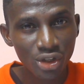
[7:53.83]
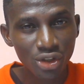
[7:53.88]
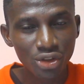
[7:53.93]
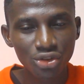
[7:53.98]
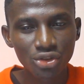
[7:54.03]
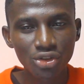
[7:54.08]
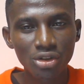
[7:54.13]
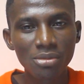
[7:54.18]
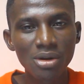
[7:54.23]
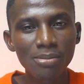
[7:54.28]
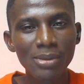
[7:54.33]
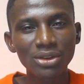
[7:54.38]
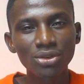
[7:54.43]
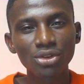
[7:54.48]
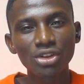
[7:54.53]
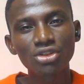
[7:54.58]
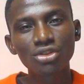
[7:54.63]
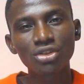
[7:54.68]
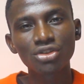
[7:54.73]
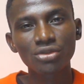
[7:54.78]
So remember to
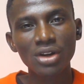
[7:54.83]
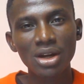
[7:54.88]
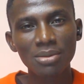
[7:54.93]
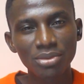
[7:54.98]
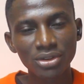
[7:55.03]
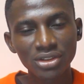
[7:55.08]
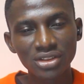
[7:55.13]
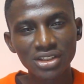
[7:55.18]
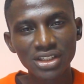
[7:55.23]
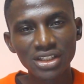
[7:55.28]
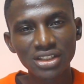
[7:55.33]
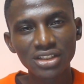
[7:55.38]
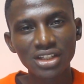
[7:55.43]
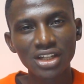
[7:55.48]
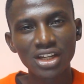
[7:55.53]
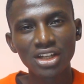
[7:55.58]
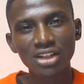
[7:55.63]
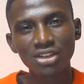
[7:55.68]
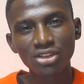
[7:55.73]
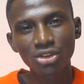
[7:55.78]
hit the subscribe button,
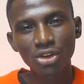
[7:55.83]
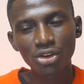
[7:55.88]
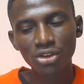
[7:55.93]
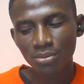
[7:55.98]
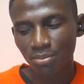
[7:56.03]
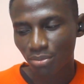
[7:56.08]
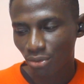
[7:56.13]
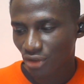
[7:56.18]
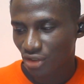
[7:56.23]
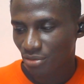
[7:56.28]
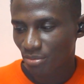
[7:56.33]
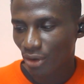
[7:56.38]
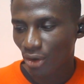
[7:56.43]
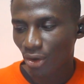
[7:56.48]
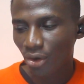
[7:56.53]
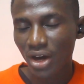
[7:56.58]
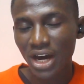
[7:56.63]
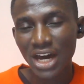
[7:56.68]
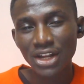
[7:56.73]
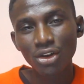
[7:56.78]
turn the post
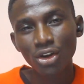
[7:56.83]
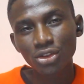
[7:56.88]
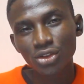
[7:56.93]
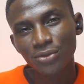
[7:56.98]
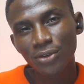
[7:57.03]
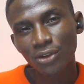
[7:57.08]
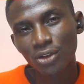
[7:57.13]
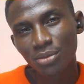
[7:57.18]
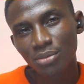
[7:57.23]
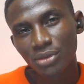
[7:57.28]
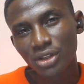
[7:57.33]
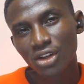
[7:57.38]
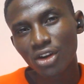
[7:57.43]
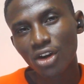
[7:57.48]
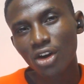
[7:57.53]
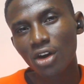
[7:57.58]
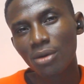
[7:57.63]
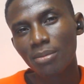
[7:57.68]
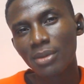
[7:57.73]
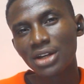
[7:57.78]
bell, and also follow me
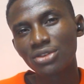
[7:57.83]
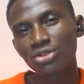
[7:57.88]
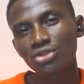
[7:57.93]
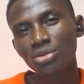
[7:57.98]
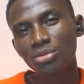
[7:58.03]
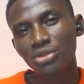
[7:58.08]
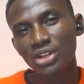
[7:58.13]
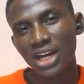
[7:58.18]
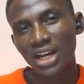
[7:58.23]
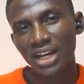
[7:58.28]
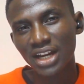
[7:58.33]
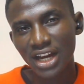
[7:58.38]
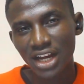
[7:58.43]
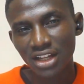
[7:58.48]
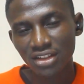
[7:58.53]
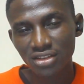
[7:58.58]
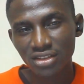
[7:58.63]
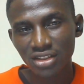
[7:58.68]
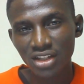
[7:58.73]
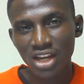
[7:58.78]
on my social media
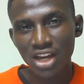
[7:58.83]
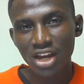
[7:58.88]
accounts